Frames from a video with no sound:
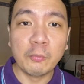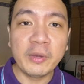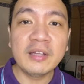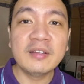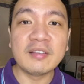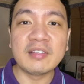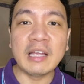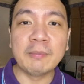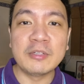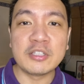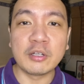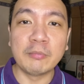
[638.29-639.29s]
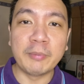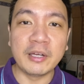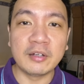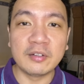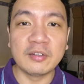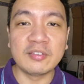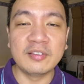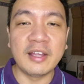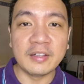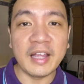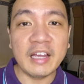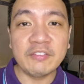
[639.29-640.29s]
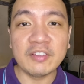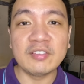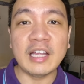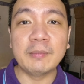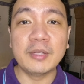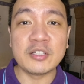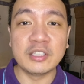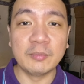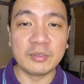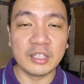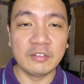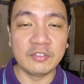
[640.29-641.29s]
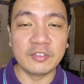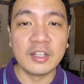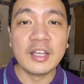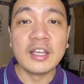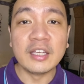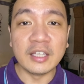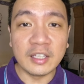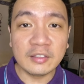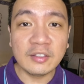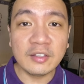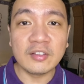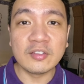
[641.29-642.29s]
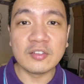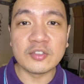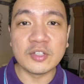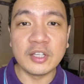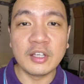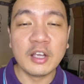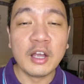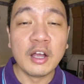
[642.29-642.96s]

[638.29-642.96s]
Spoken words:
with established competitors that have established themselves in the industry